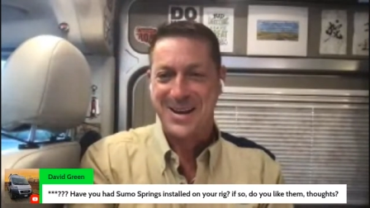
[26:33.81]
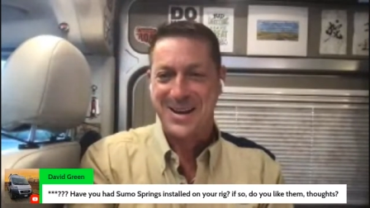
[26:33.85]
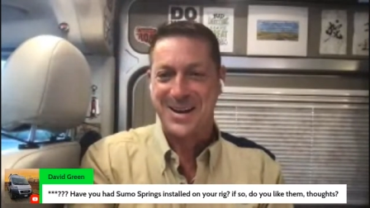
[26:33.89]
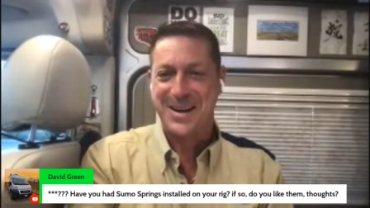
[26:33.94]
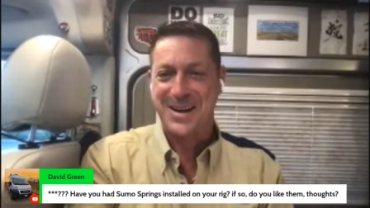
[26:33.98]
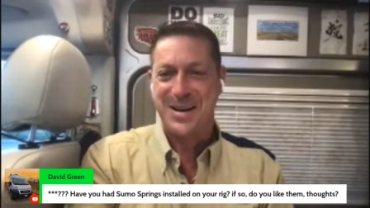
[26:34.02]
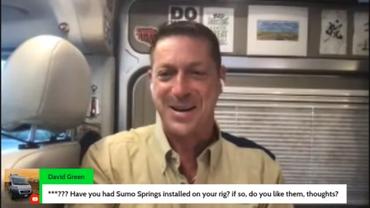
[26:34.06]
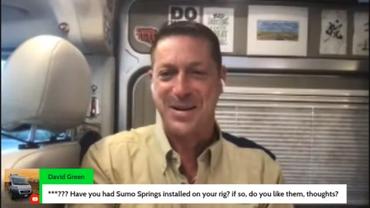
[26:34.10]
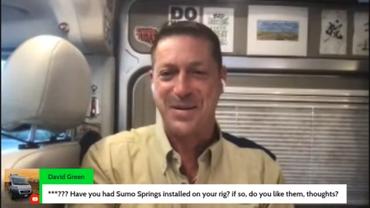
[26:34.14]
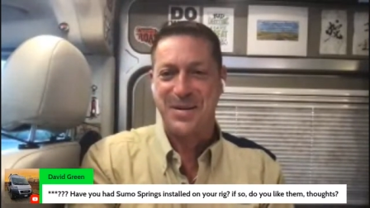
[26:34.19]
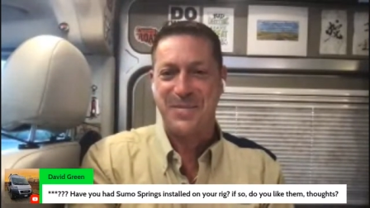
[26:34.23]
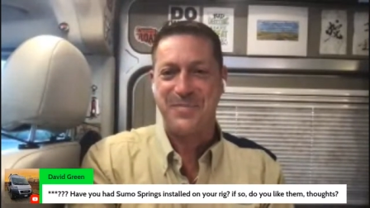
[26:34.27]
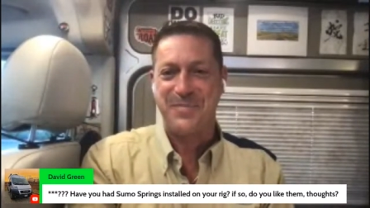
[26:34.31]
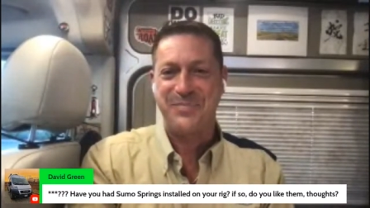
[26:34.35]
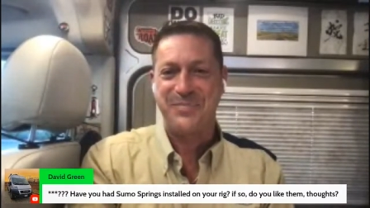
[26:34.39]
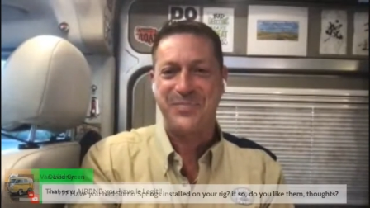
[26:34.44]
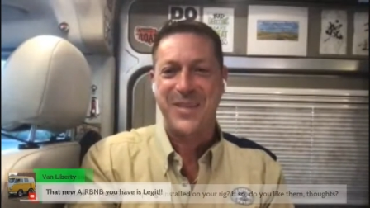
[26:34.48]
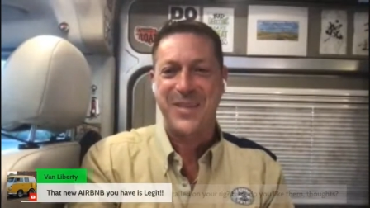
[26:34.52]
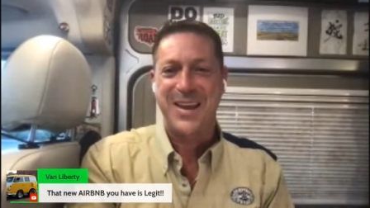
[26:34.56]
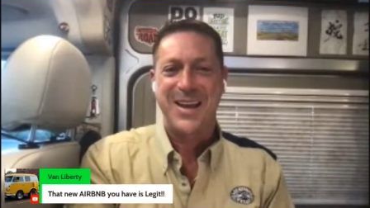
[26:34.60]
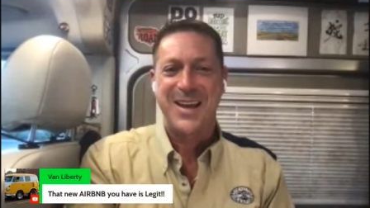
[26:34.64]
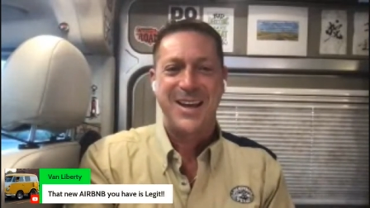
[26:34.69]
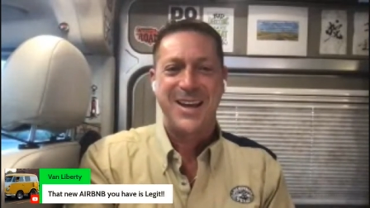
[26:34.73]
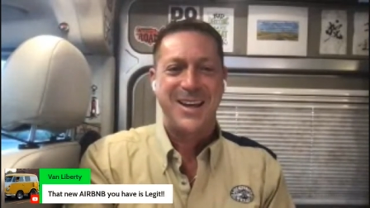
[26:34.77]
um,
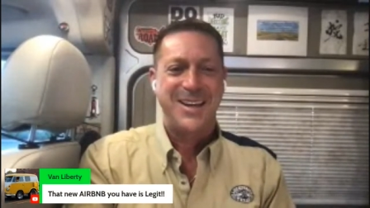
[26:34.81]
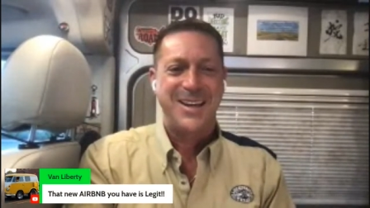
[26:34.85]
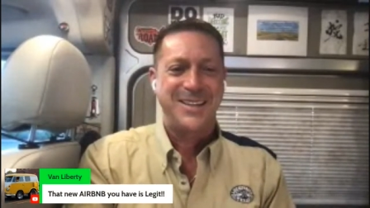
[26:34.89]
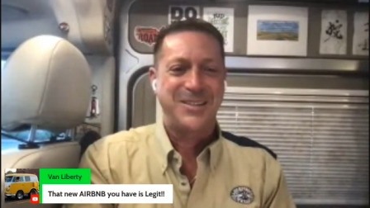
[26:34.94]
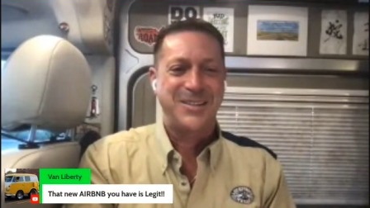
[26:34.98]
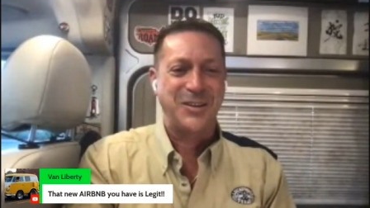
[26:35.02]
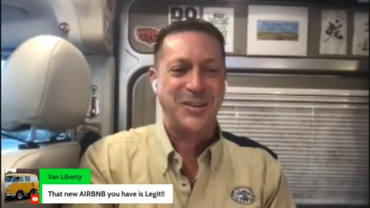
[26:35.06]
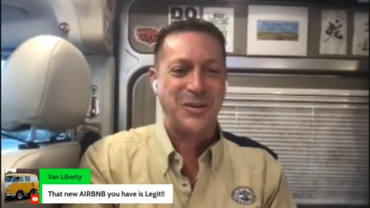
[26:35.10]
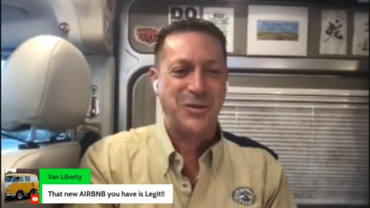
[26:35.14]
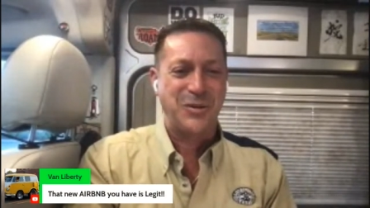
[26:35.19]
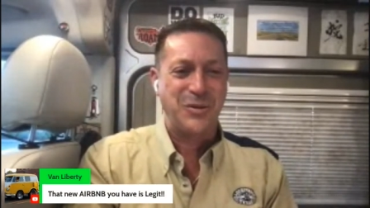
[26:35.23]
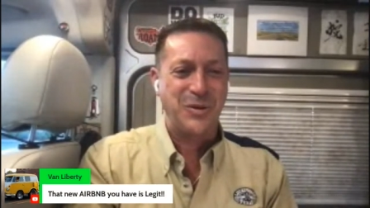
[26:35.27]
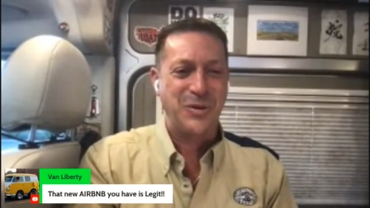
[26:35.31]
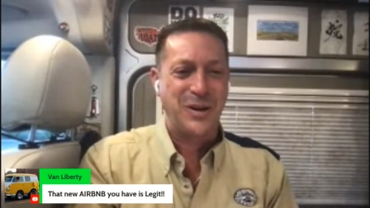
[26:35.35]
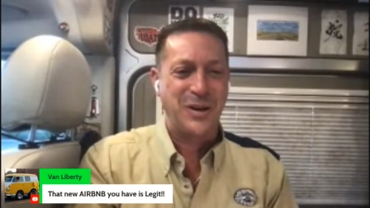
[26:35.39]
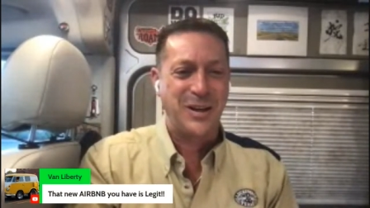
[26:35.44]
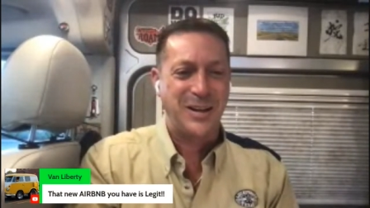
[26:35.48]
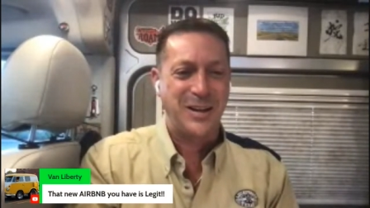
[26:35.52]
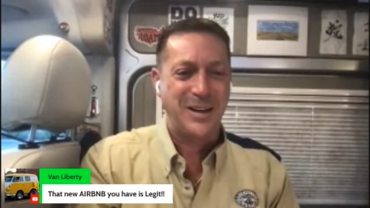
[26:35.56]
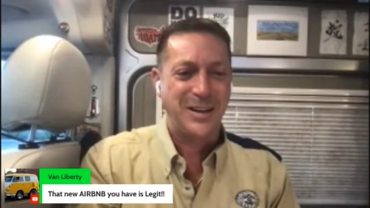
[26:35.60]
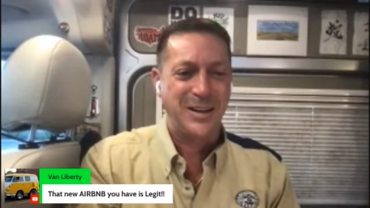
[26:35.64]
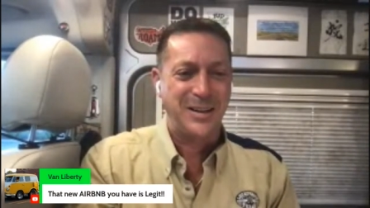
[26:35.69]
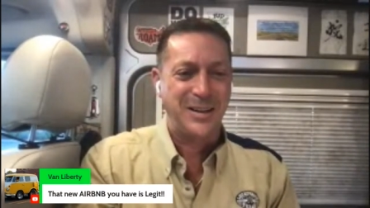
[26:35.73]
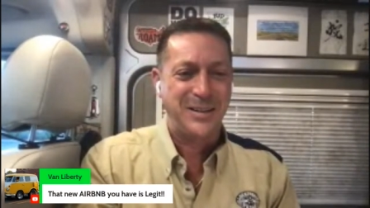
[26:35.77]
so
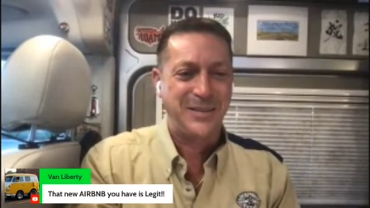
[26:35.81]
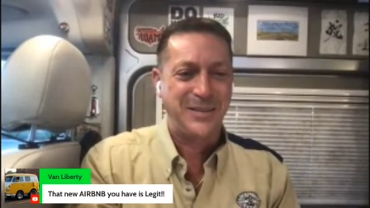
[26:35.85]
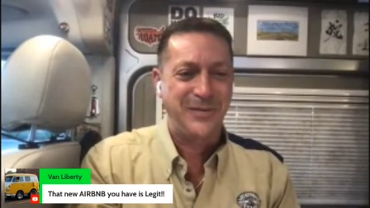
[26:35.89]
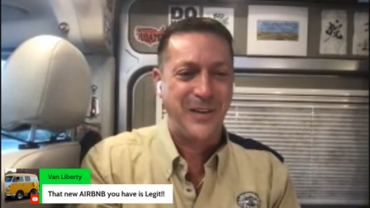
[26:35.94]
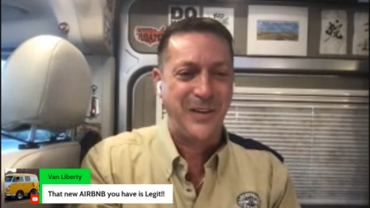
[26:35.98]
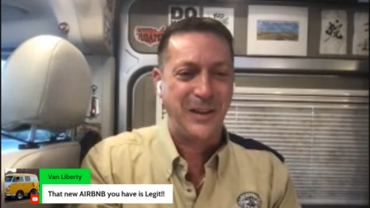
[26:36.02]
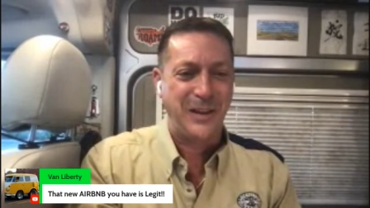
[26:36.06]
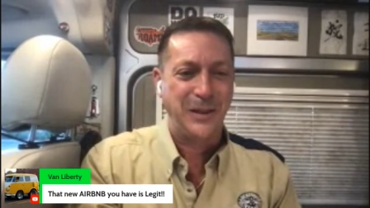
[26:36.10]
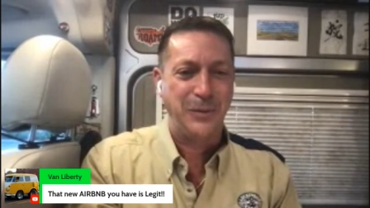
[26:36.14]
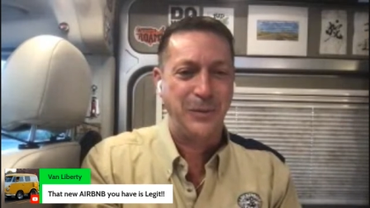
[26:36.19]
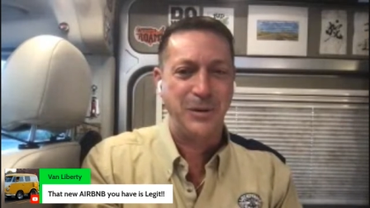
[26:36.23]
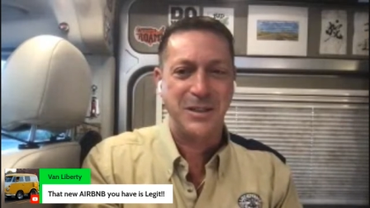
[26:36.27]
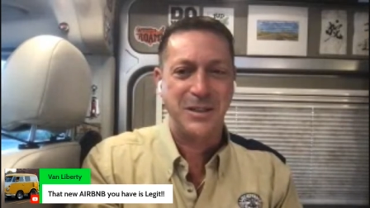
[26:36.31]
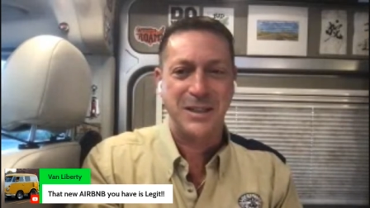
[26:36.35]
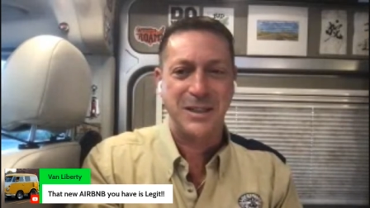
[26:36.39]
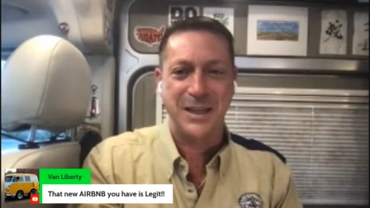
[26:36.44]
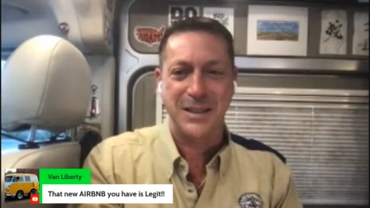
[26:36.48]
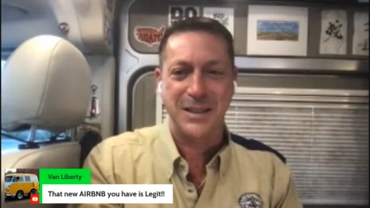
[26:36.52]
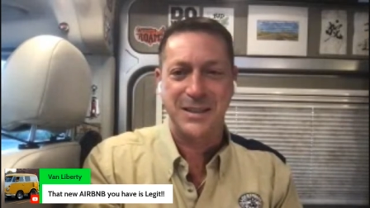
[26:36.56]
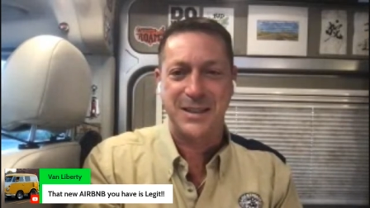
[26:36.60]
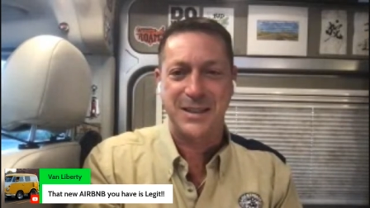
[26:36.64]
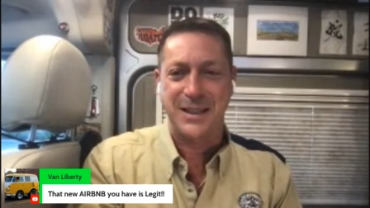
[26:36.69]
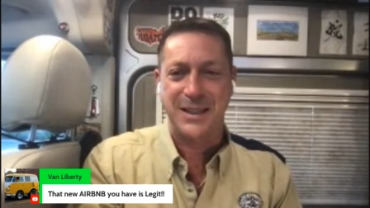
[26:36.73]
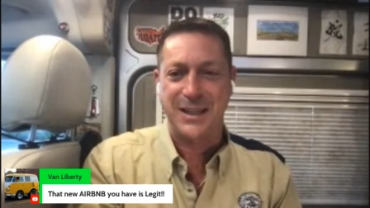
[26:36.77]
uh, Van Liberty
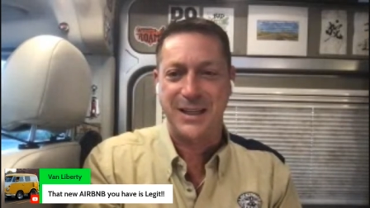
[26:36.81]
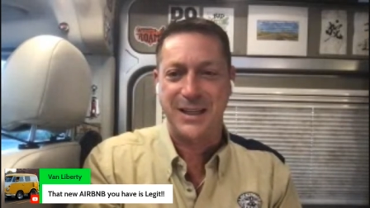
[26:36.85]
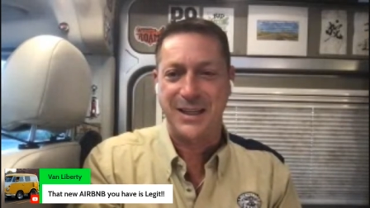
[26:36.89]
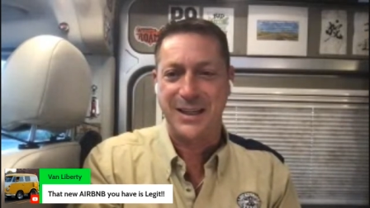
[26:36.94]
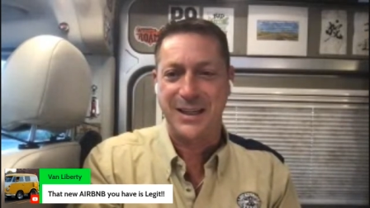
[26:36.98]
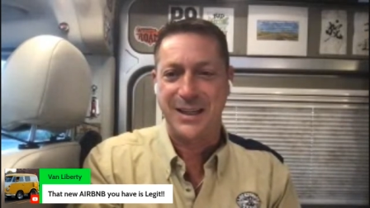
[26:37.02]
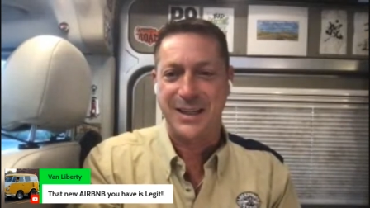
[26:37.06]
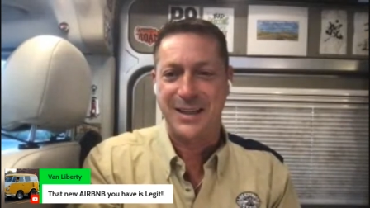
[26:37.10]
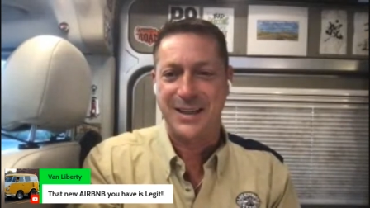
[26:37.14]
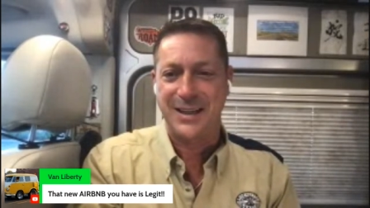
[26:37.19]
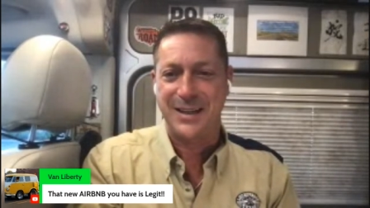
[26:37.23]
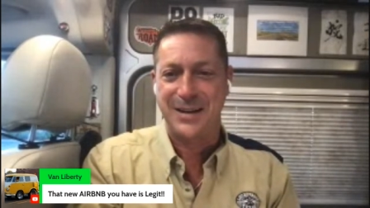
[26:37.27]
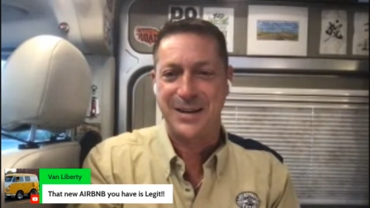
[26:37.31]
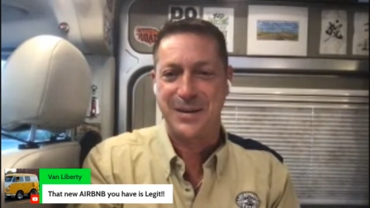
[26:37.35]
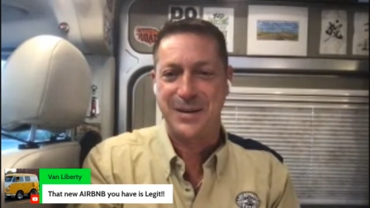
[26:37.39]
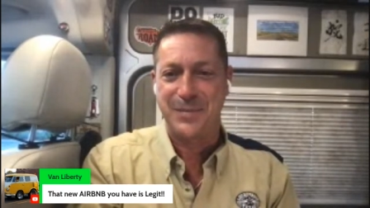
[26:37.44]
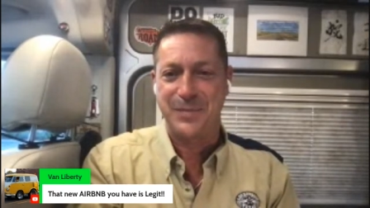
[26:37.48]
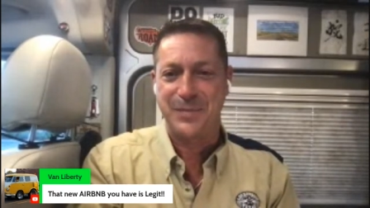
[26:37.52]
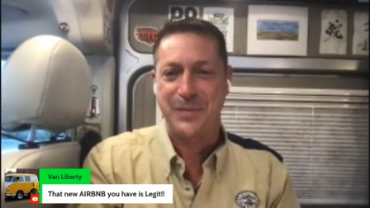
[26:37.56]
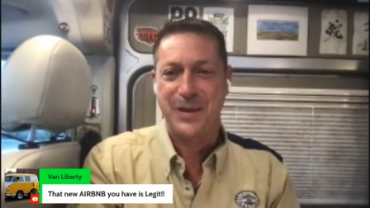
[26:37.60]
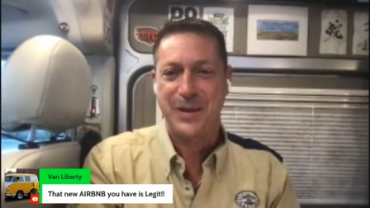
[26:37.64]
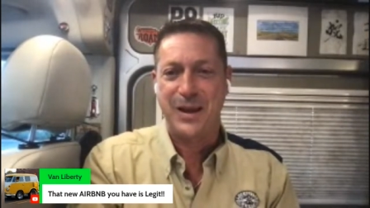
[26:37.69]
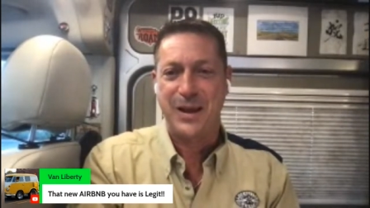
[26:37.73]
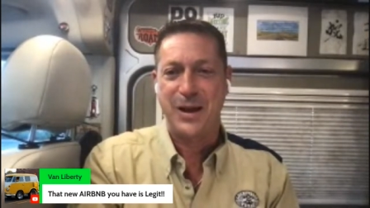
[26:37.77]
says the
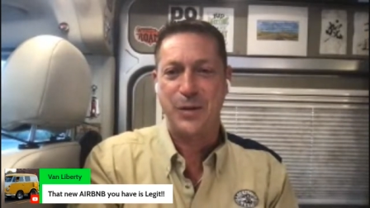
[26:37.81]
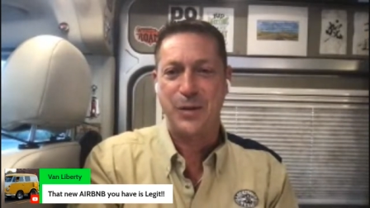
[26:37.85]
um,